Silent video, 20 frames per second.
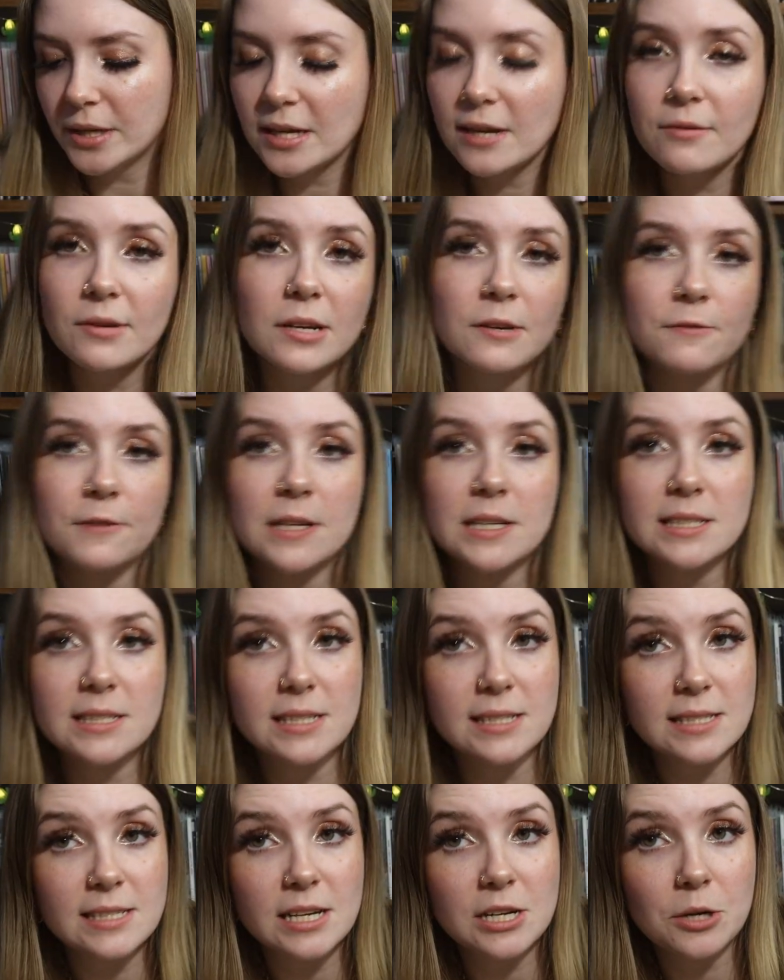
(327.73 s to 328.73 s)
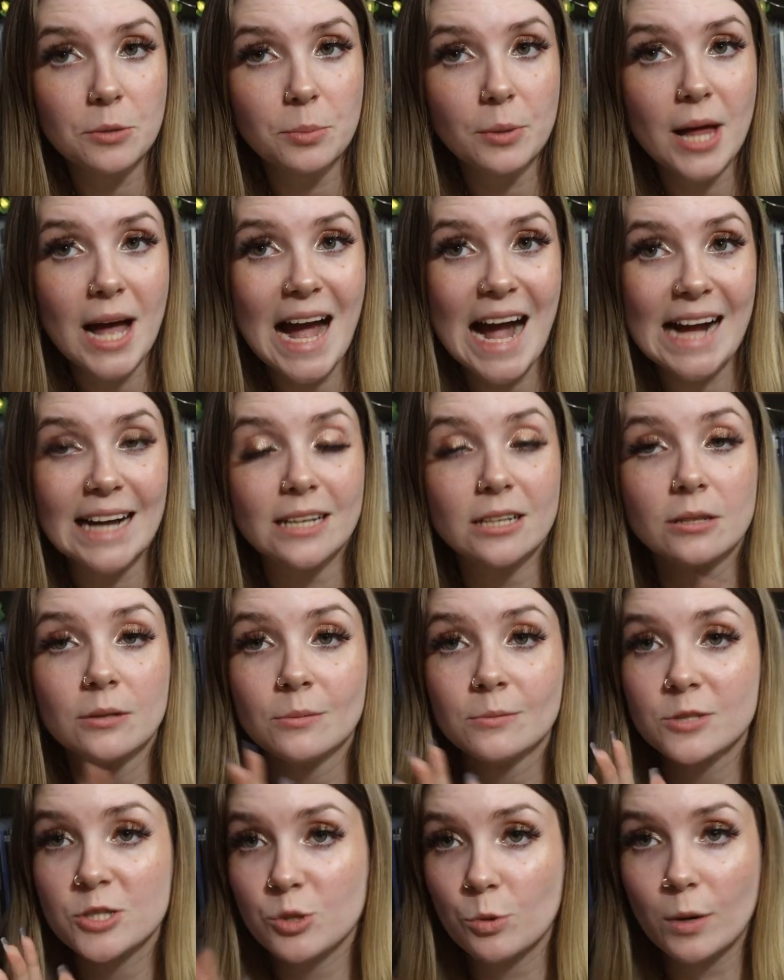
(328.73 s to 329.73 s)
But even if it is the standard black,
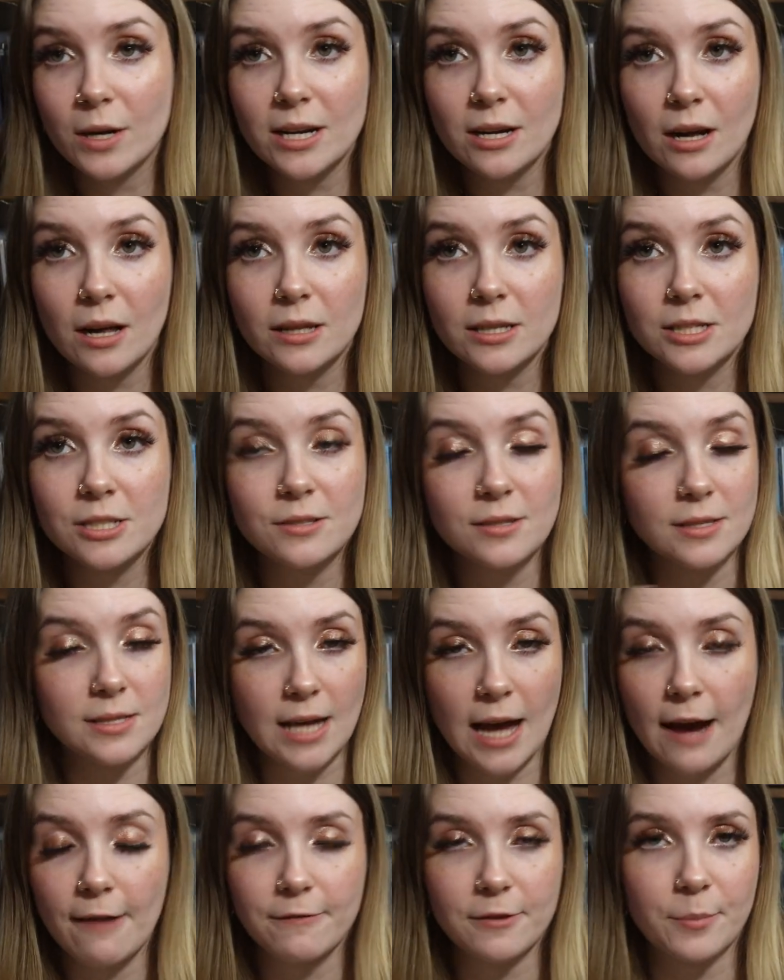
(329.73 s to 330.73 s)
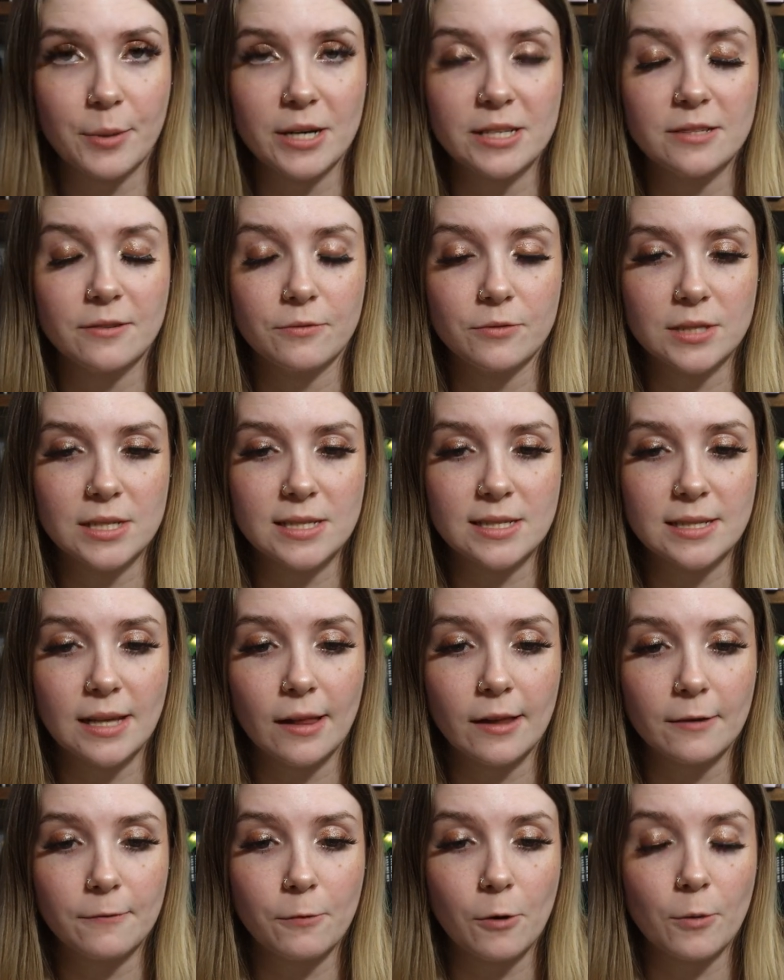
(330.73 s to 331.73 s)
$20 is half the price of what it's
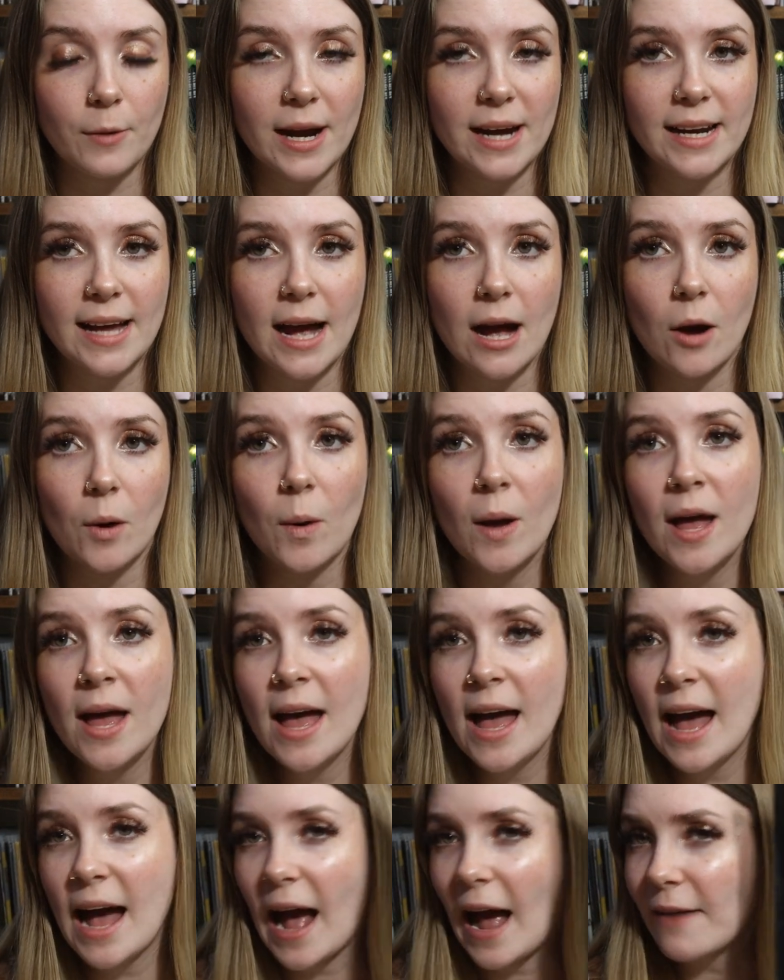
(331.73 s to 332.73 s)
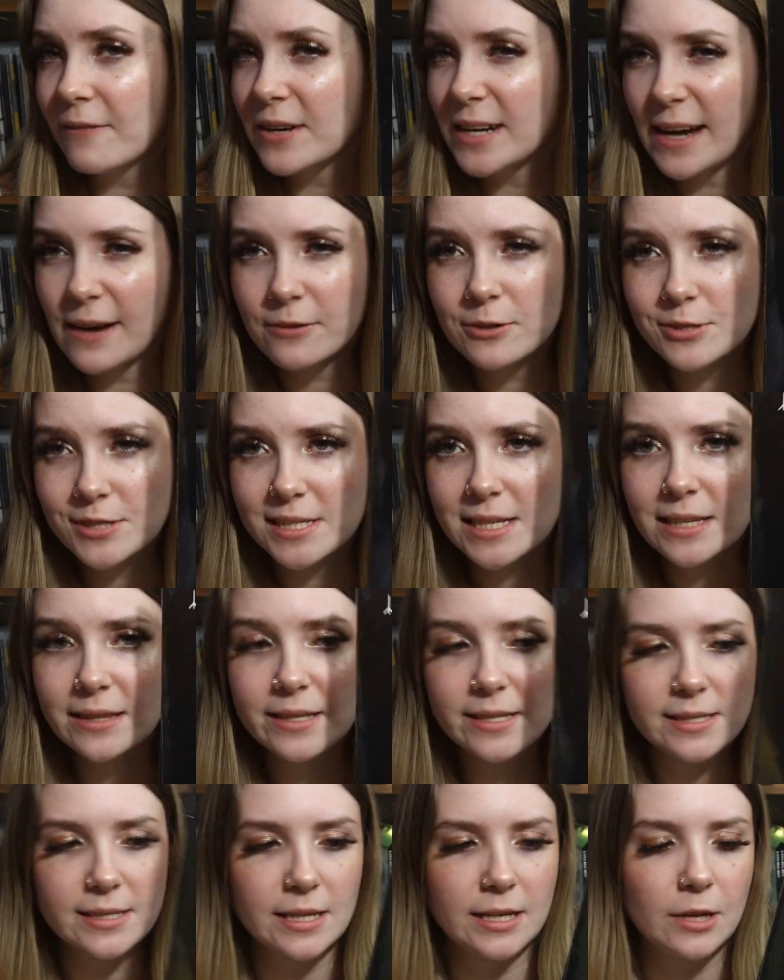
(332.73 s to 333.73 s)
selling for right now. I've never seen
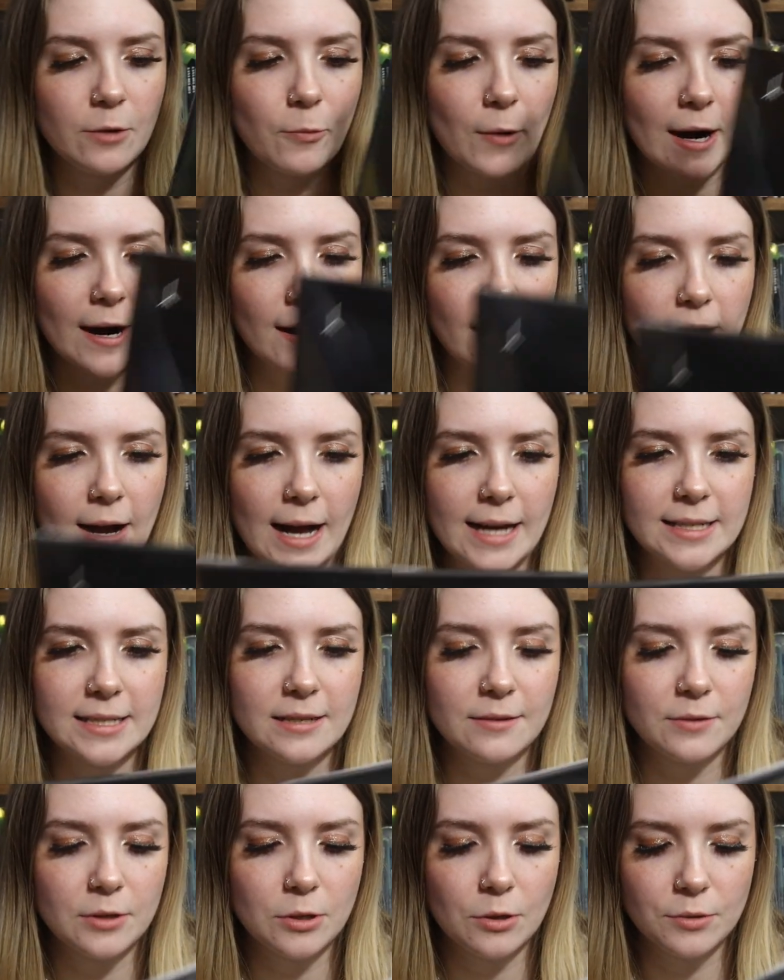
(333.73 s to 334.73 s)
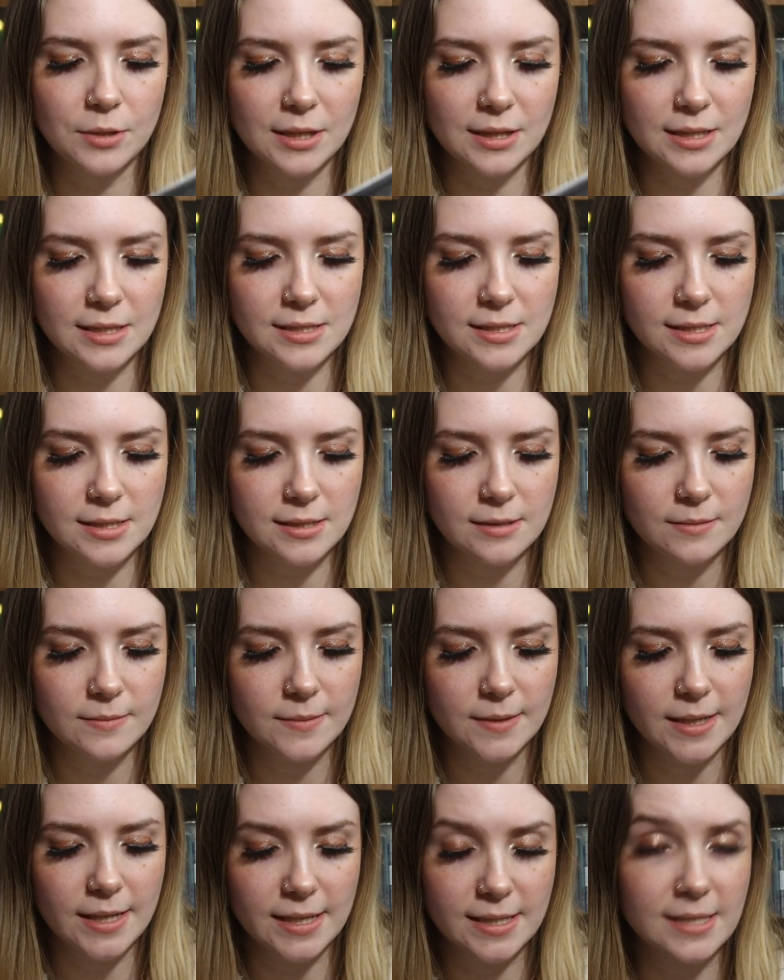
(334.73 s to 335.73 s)
this anywhere. I didn't even know that this
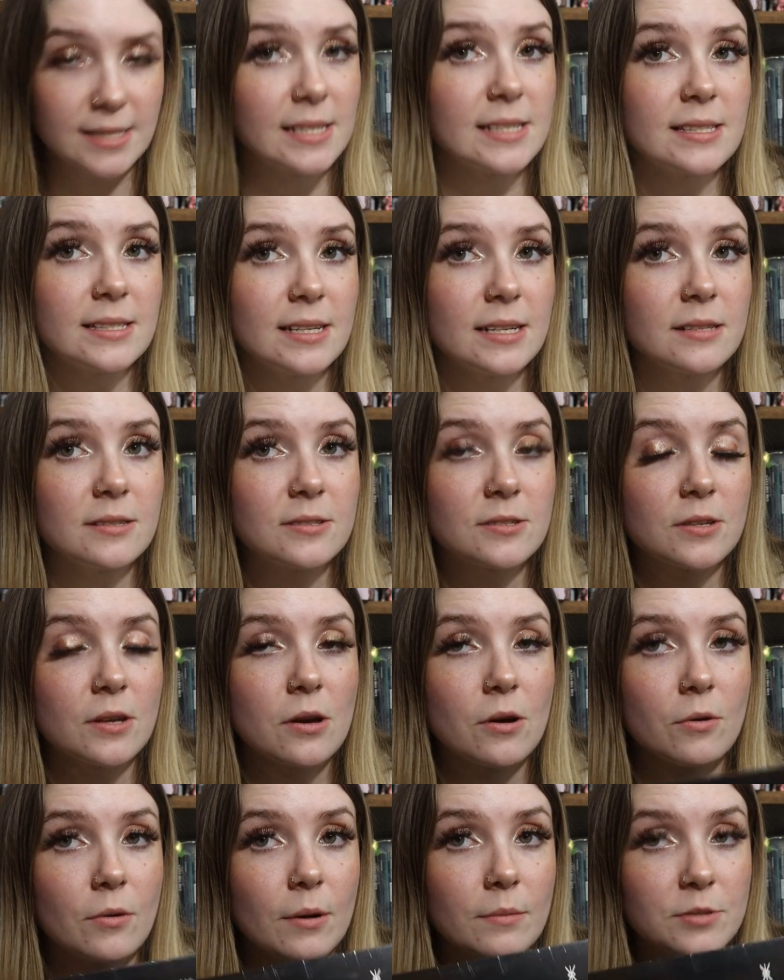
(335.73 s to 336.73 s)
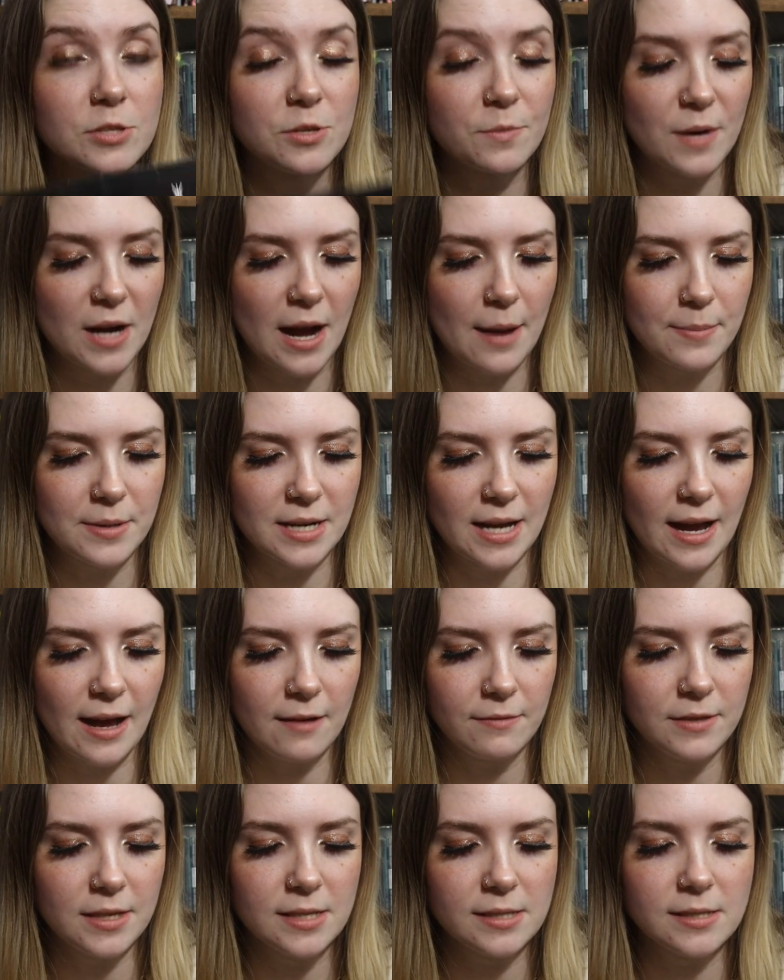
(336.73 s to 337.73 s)
existed, so I'm super happy to
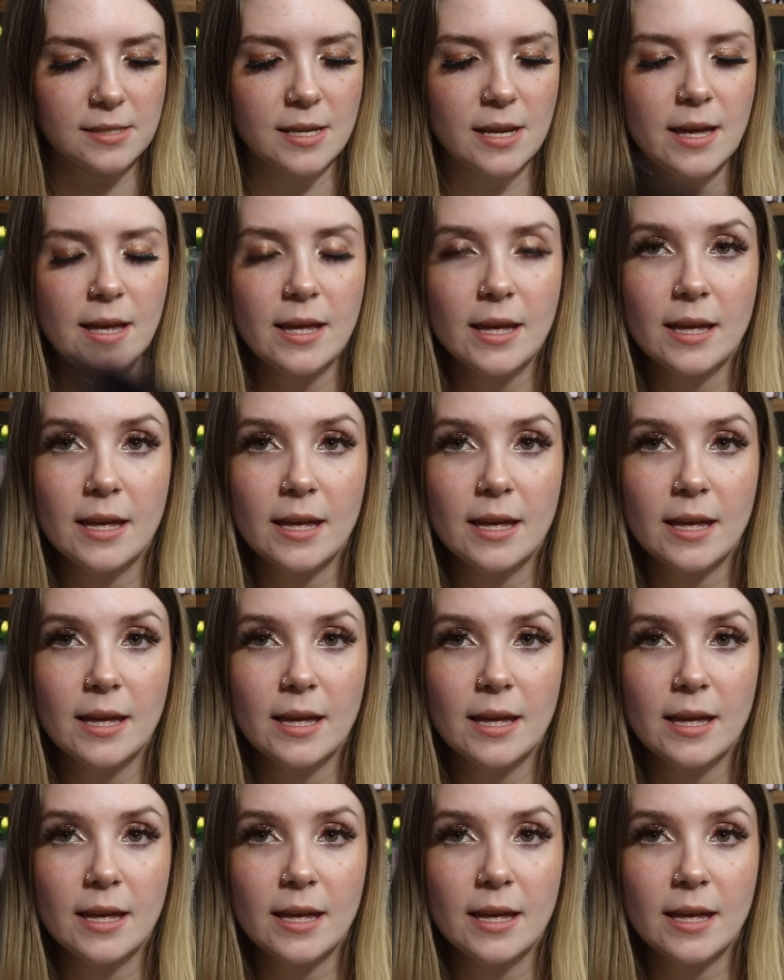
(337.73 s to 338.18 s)
have this.